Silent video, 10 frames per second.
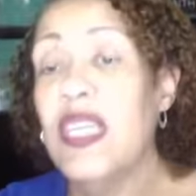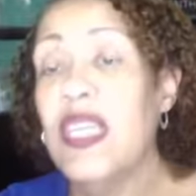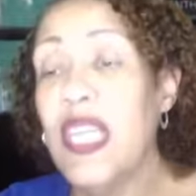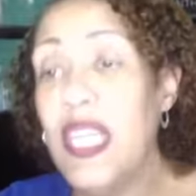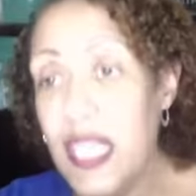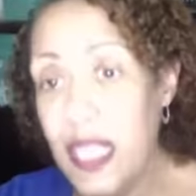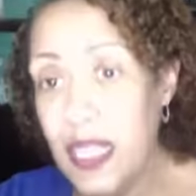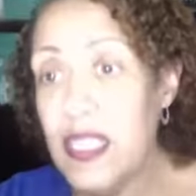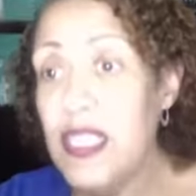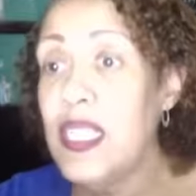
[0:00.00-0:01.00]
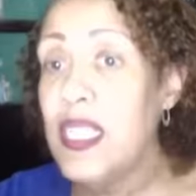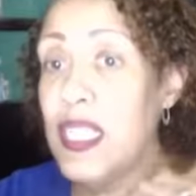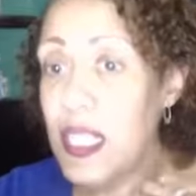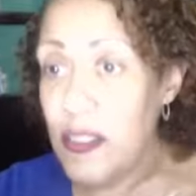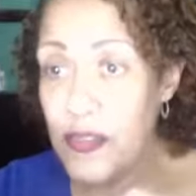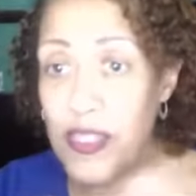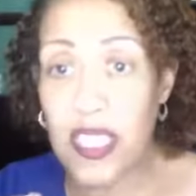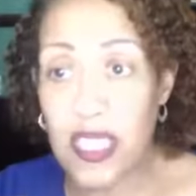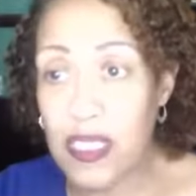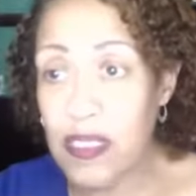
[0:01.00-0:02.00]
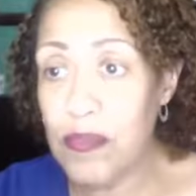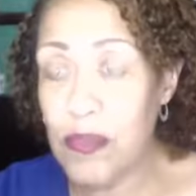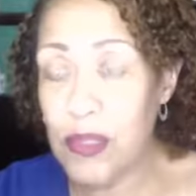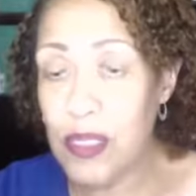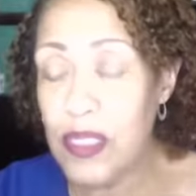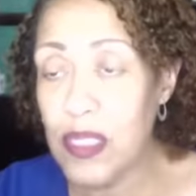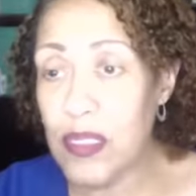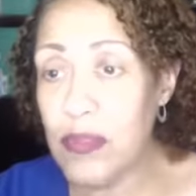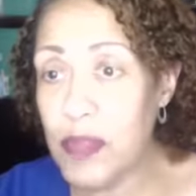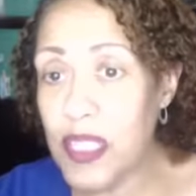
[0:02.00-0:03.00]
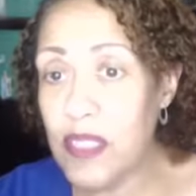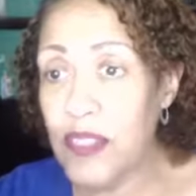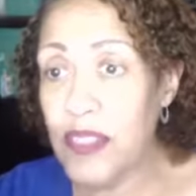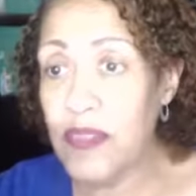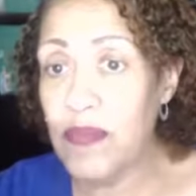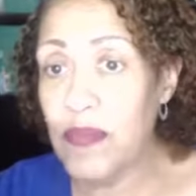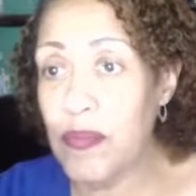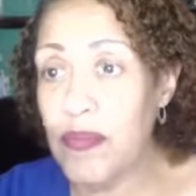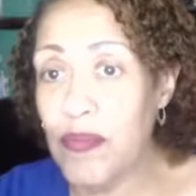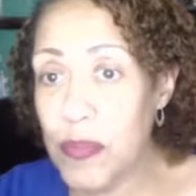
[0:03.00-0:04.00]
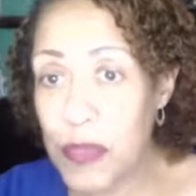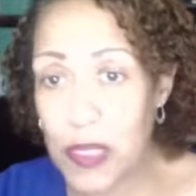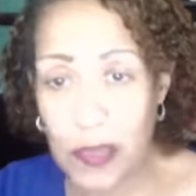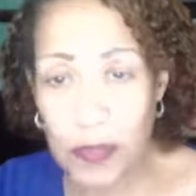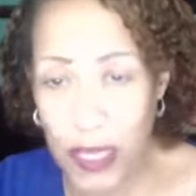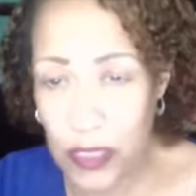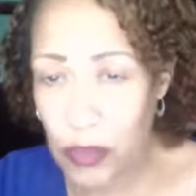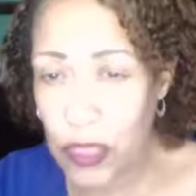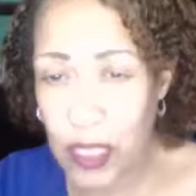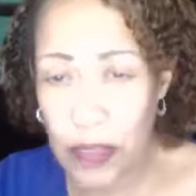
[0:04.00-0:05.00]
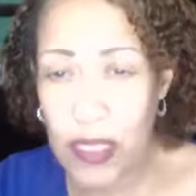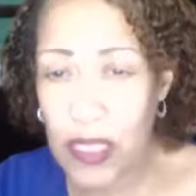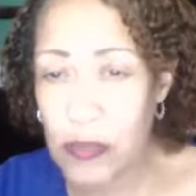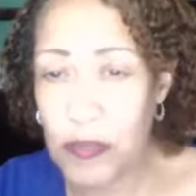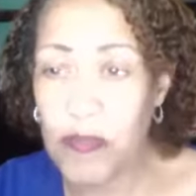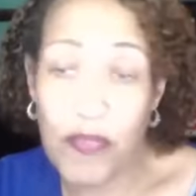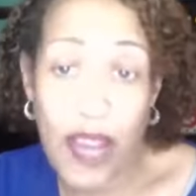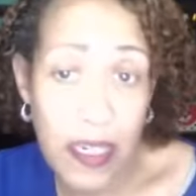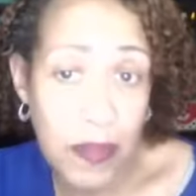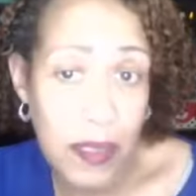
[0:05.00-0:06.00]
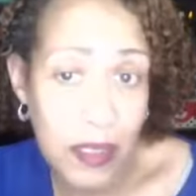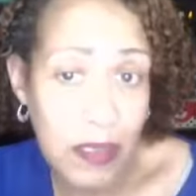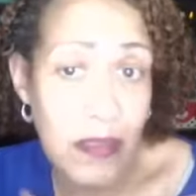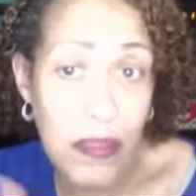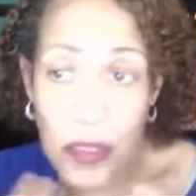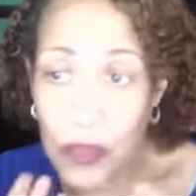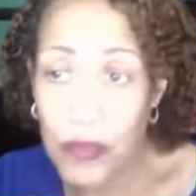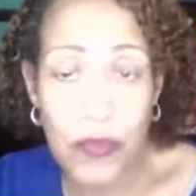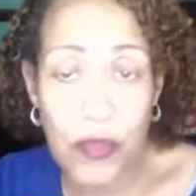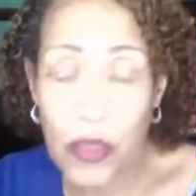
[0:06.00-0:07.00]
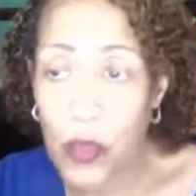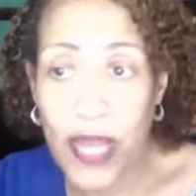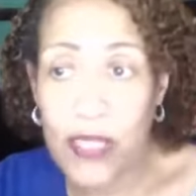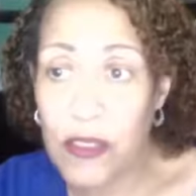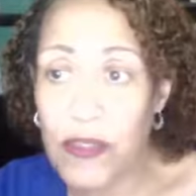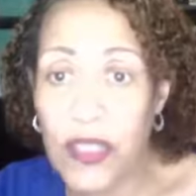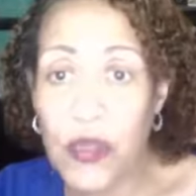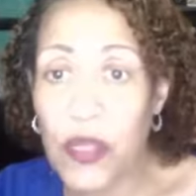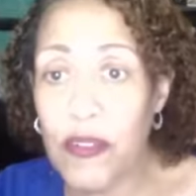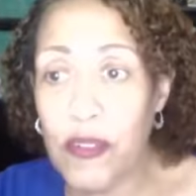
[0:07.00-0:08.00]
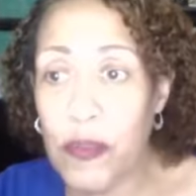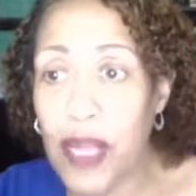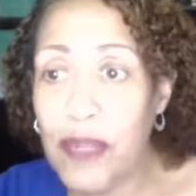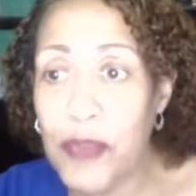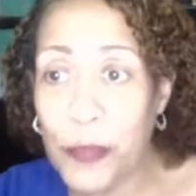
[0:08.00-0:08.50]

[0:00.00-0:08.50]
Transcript: And if needed, the Pacific special care needs vitamins to correct or fix whatever your problems are.